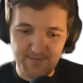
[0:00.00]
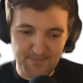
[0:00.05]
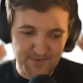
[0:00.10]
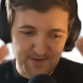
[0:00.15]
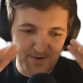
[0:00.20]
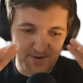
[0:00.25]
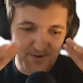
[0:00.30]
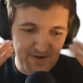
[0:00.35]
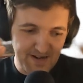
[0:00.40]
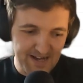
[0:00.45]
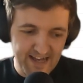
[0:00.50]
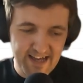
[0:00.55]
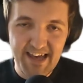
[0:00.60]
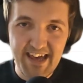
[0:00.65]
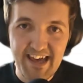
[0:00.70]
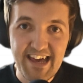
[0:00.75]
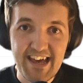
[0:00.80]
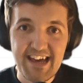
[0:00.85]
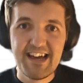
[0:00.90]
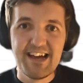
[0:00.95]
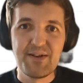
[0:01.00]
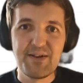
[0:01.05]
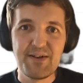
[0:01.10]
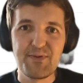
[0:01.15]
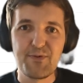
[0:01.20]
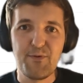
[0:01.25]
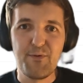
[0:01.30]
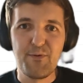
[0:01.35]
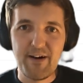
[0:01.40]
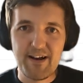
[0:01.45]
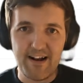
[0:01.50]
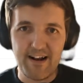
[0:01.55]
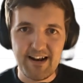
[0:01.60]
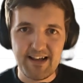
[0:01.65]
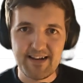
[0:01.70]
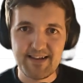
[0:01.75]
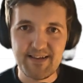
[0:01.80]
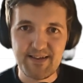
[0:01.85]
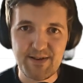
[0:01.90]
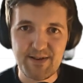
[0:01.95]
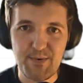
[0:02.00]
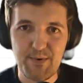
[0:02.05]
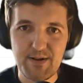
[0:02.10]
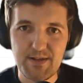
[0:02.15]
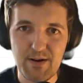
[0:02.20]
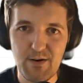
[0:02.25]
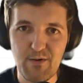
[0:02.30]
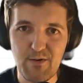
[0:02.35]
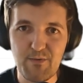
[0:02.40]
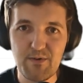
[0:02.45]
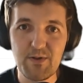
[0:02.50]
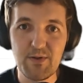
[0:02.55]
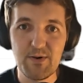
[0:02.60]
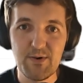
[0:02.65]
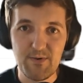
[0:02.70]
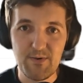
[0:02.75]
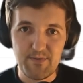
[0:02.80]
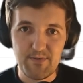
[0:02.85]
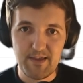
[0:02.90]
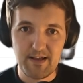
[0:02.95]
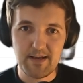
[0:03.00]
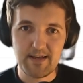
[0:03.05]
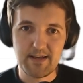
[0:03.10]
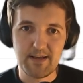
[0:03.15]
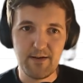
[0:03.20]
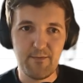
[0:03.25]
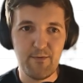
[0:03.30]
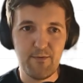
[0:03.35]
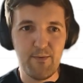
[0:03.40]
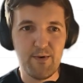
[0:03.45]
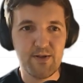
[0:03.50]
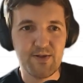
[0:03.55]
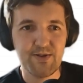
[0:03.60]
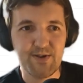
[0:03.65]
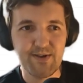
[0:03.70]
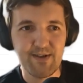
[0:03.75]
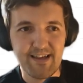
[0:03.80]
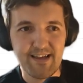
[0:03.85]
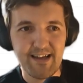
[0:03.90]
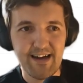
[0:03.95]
So to finalize this crazy long video, thanks again for watching.